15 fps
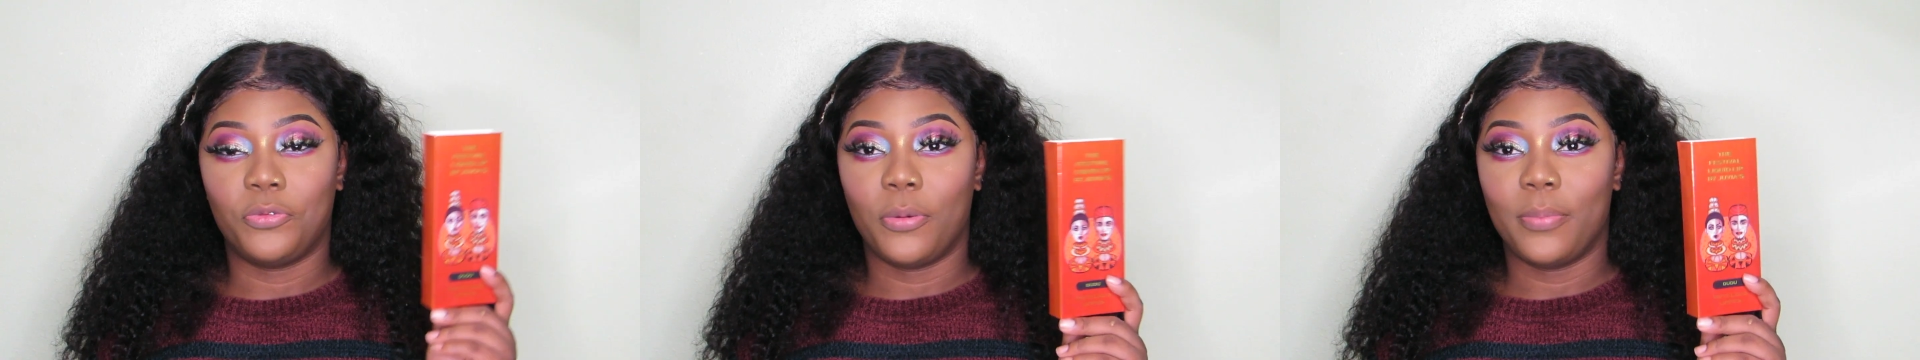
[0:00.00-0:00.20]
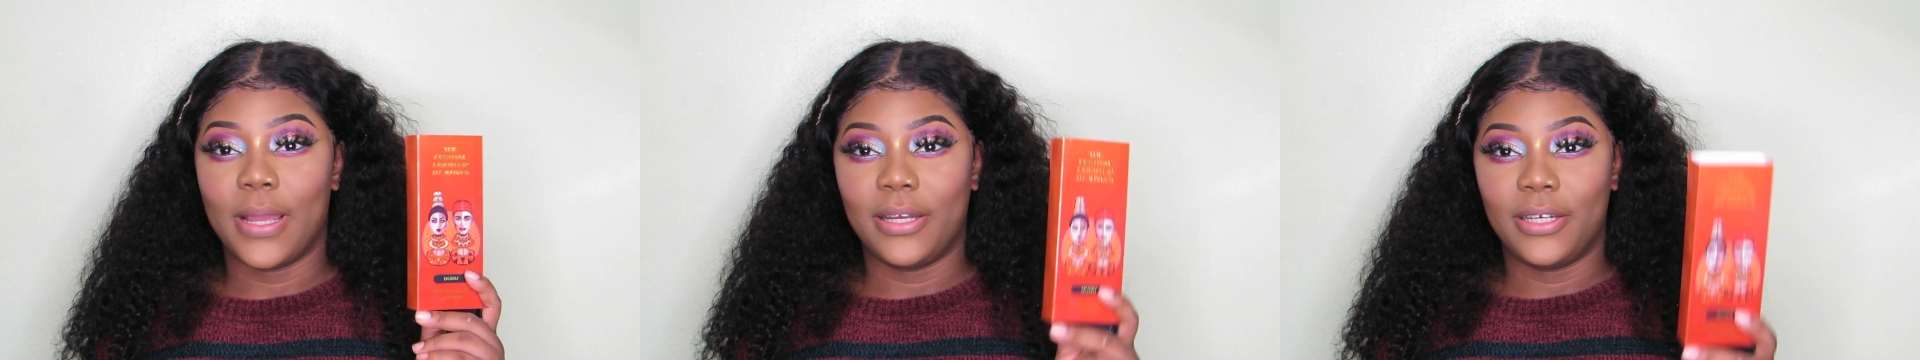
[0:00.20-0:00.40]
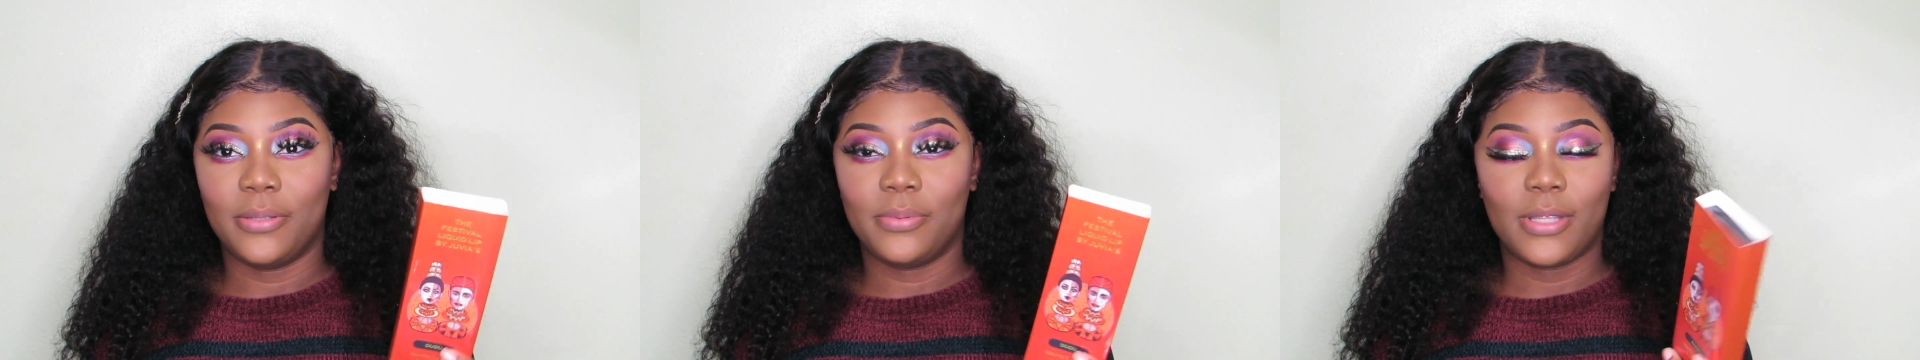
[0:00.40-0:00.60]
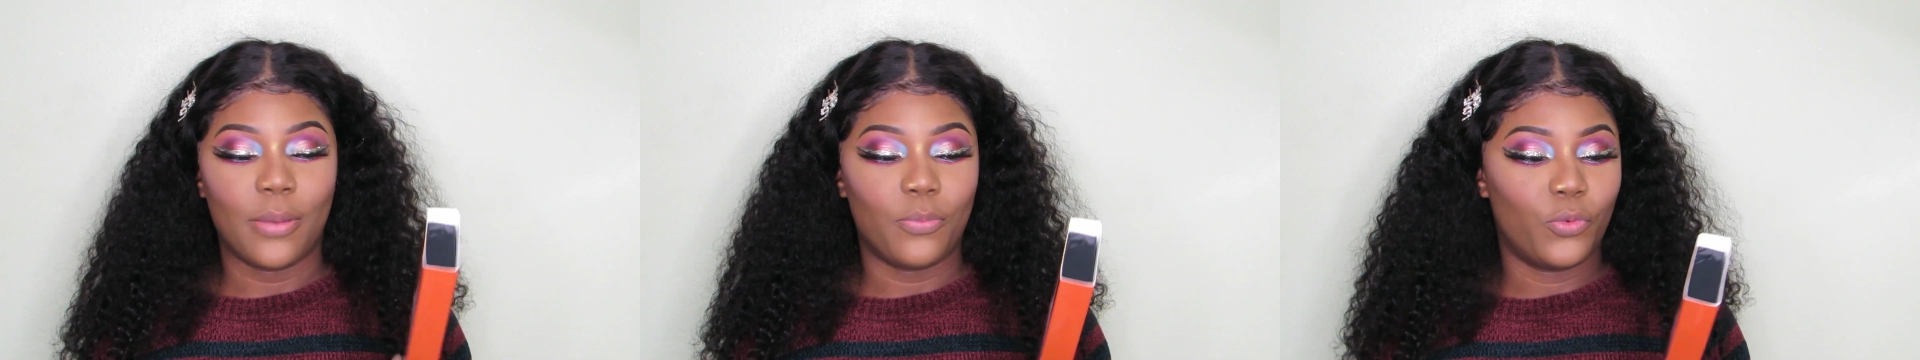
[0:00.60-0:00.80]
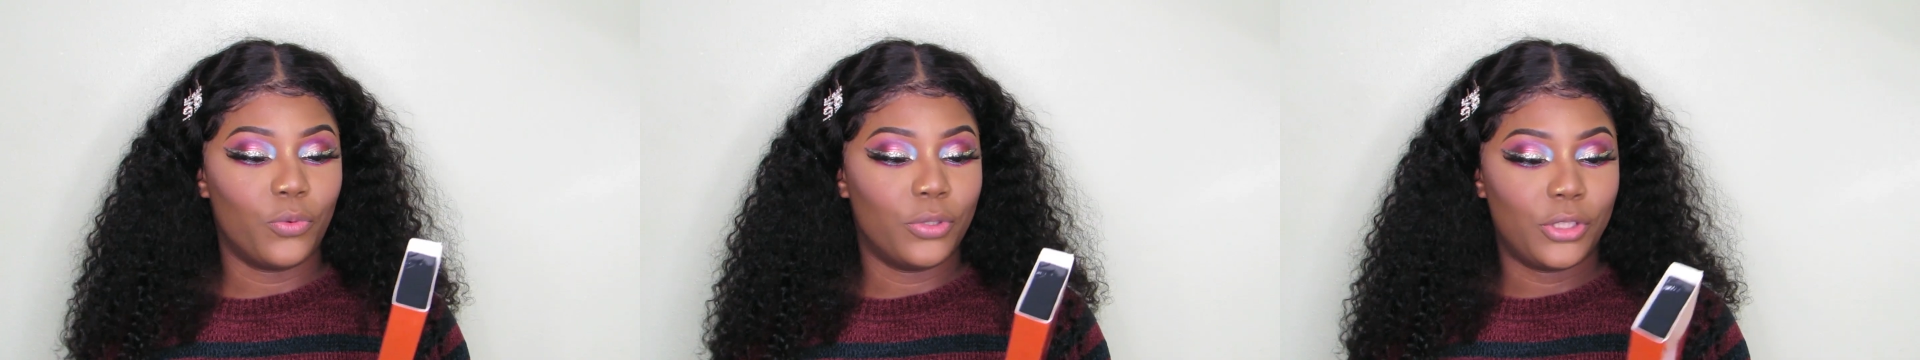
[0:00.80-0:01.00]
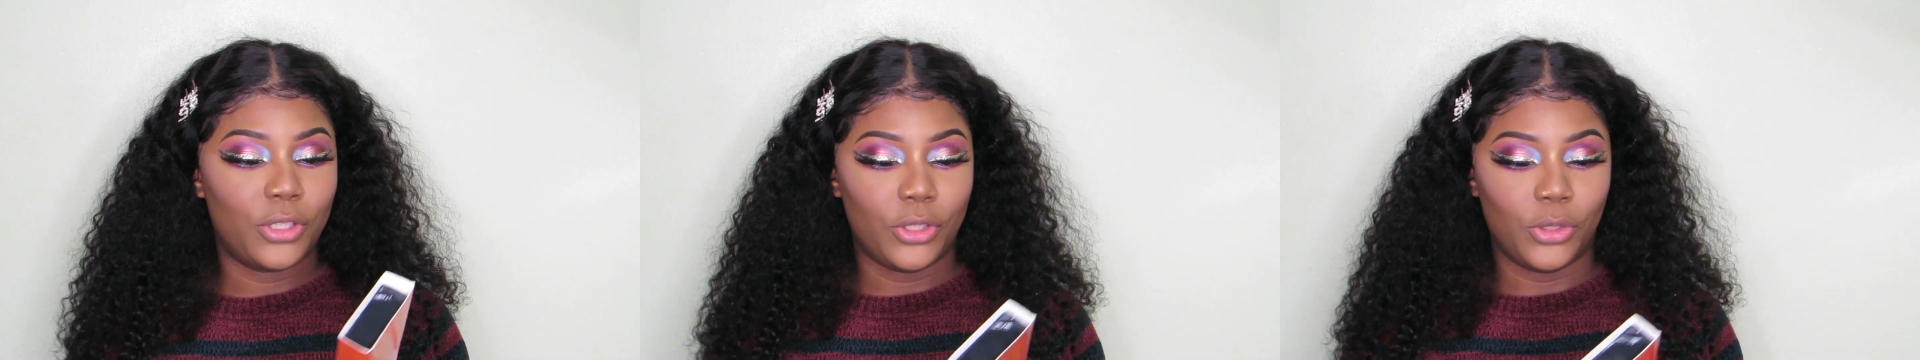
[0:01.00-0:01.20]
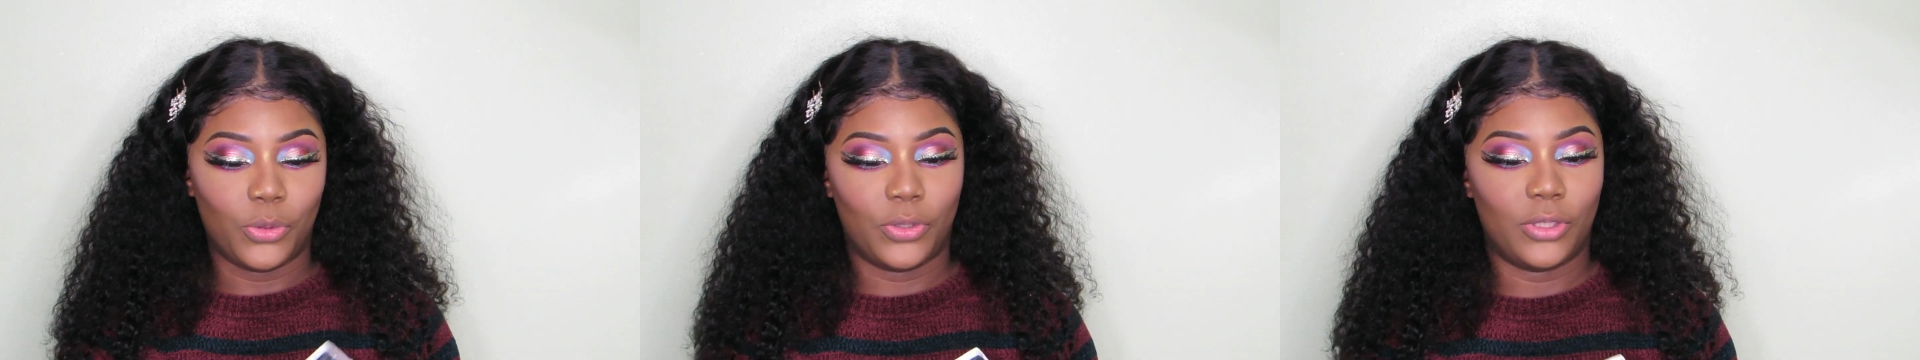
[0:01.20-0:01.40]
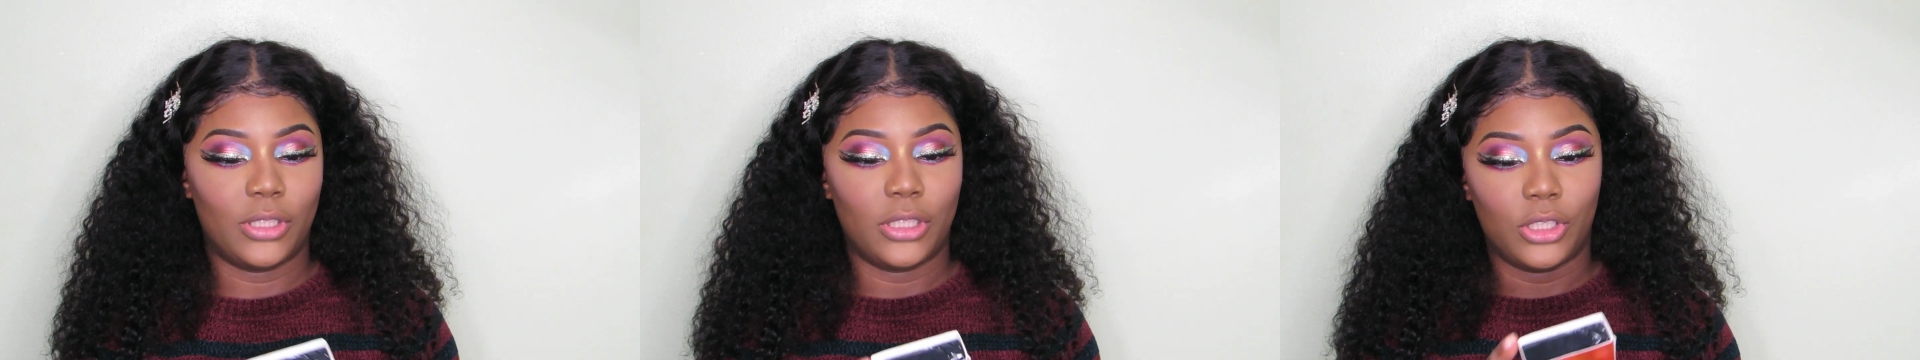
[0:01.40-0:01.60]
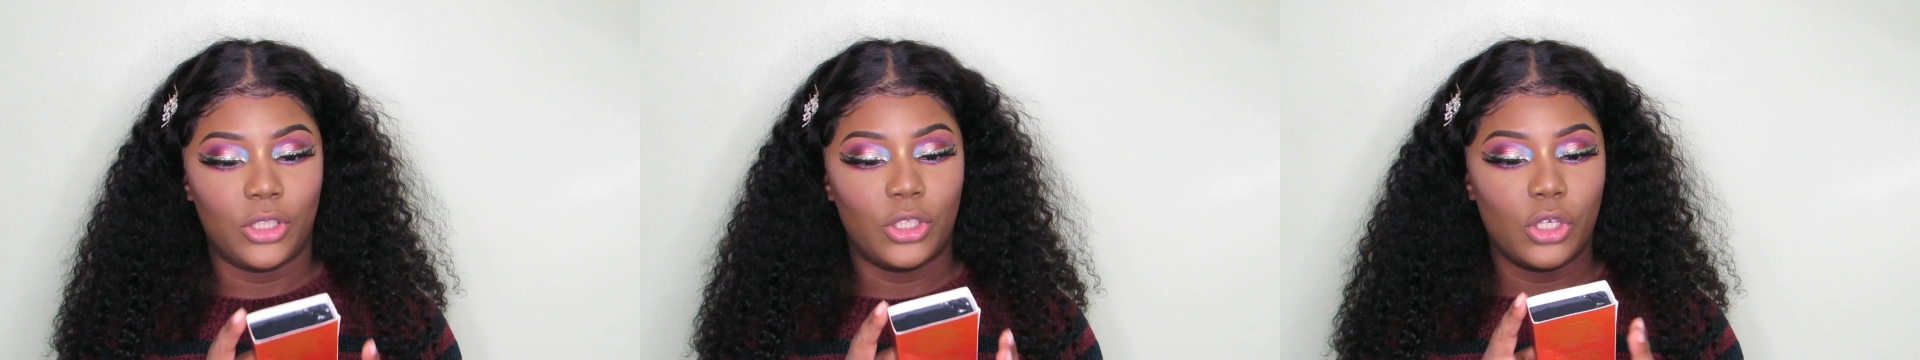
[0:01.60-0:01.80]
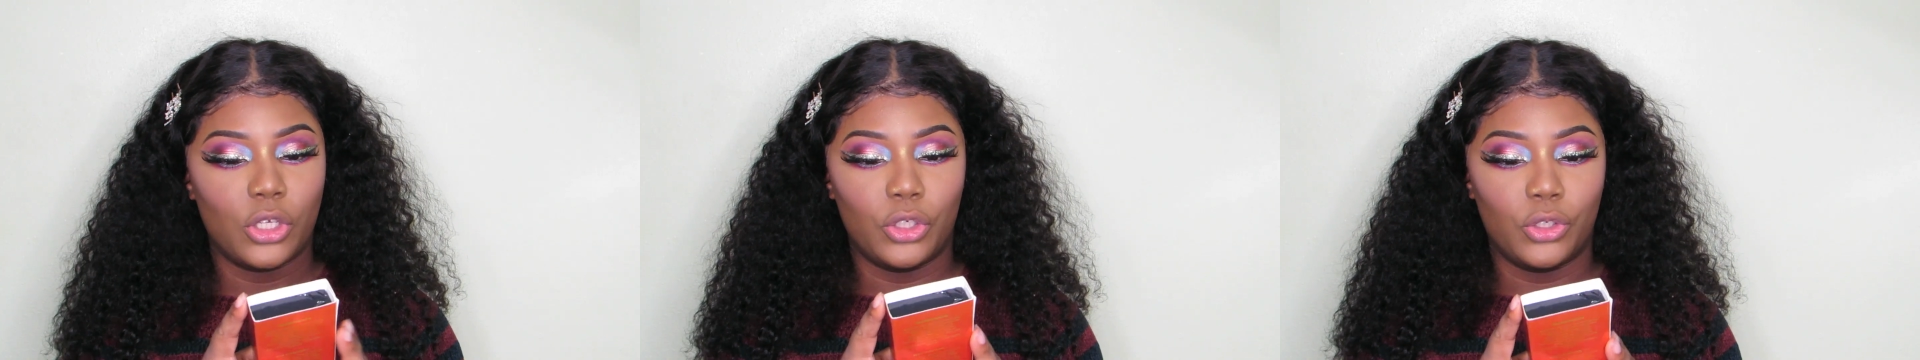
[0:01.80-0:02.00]
for my lips, I'm going to use
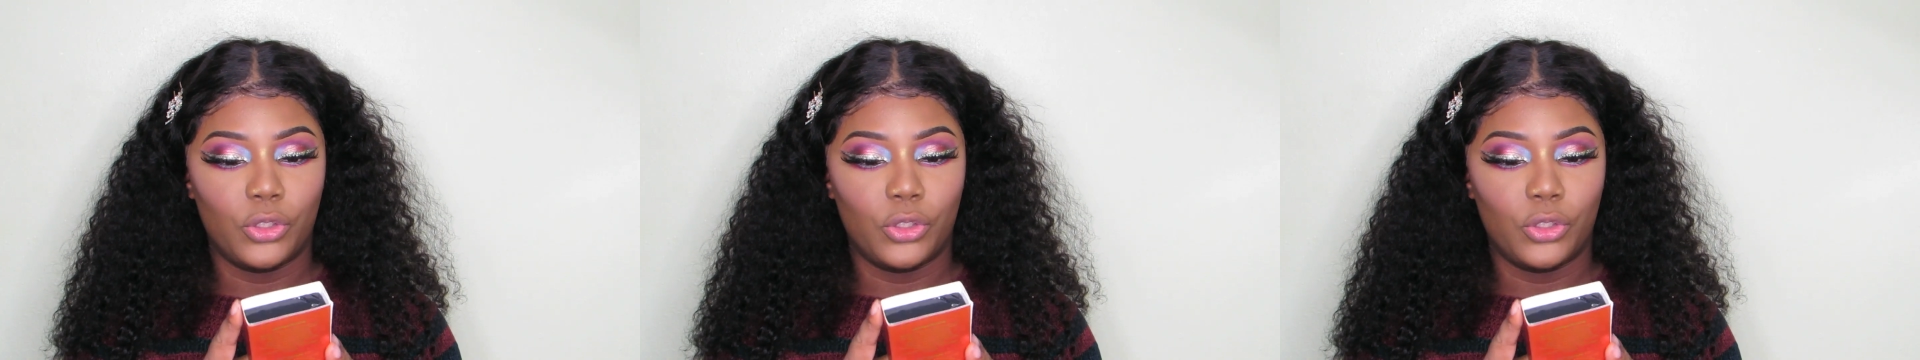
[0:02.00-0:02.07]
this